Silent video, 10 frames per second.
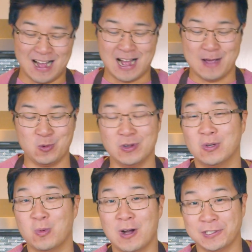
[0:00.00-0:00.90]
I'm going
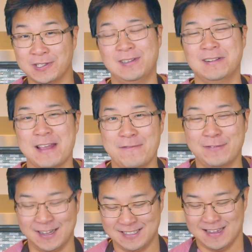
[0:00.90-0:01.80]
to watch a little
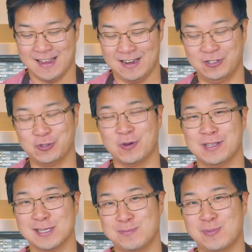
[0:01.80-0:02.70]
Netflix and enjoy
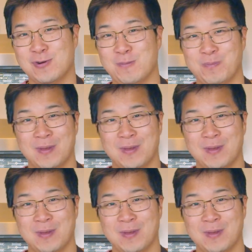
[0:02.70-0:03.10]
this bowl.